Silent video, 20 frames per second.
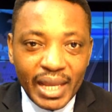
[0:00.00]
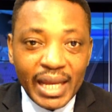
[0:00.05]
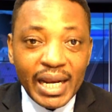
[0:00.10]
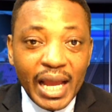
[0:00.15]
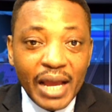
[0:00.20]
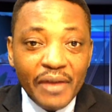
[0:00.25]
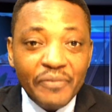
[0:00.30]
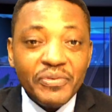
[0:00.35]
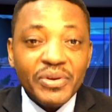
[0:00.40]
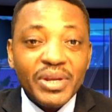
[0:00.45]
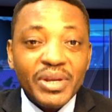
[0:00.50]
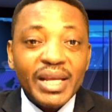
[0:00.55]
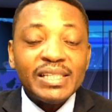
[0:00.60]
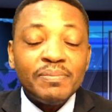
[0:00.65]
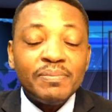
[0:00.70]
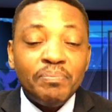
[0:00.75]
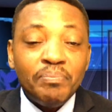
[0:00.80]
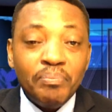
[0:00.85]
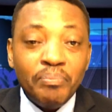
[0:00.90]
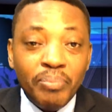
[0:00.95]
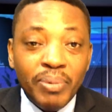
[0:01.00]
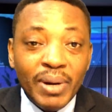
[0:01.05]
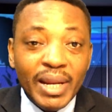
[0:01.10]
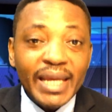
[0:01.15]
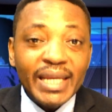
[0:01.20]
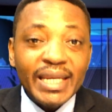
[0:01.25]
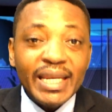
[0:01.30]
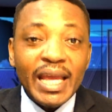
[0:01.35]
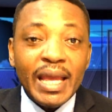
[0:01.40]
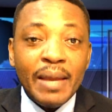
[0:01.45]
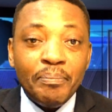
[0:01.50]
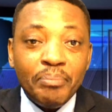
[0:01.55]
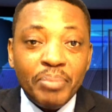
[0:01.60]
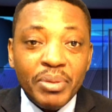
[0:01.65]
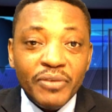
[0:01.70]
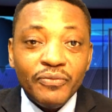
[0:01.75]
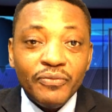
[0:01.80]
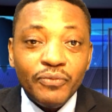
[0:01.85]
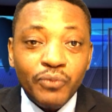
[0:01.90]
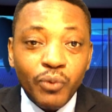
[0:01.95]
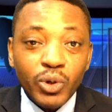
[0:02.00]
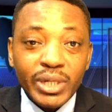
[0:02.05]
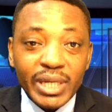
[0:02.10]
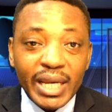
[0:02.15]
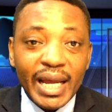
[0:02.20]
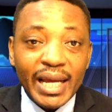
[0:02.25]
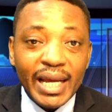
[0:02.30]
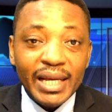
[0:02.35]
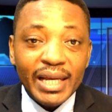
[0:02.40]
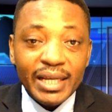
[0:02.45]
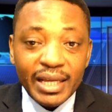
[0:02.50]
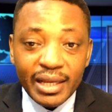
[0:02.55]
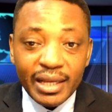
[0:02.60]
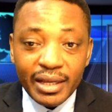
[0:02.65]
and Africans played a pivotal